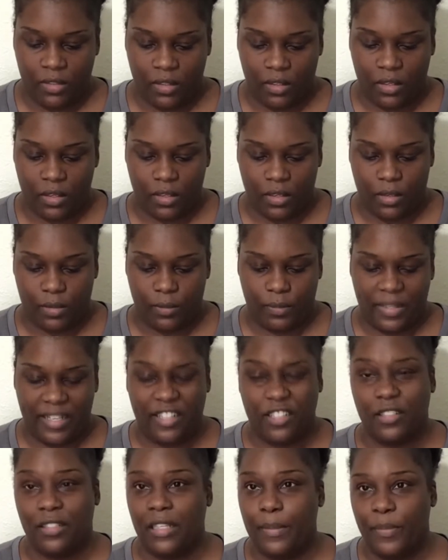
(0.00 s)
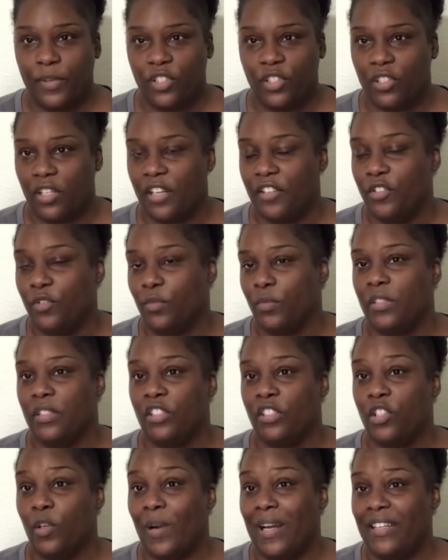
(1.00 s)
Um, they're sleepers, so I do
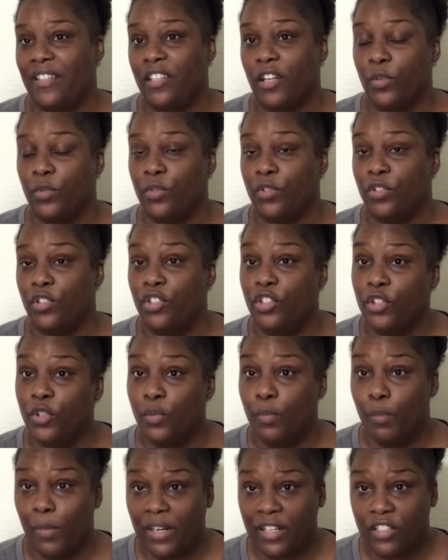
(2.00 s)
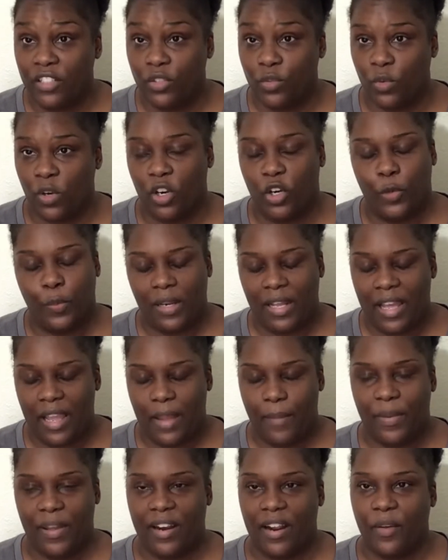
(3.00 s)
so I don't do much role play,
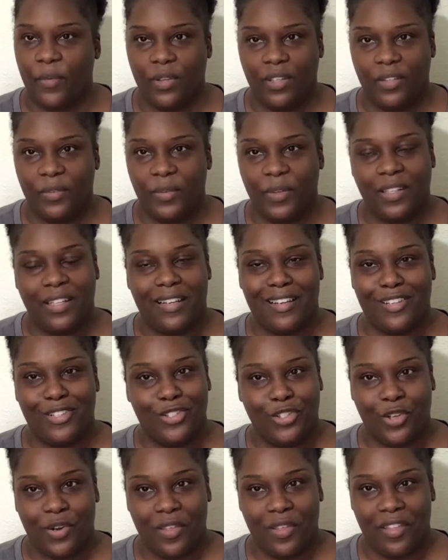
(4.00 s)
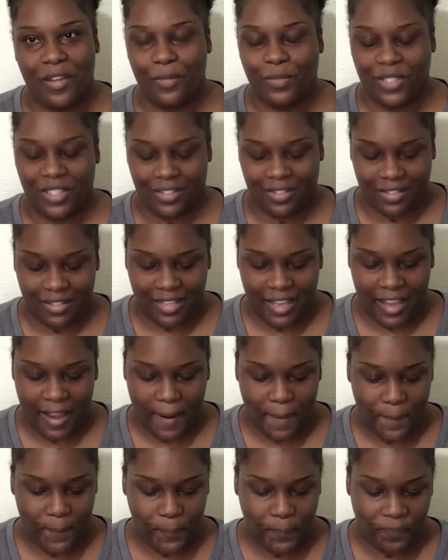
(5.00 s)
but I really, really enjoy them just the same.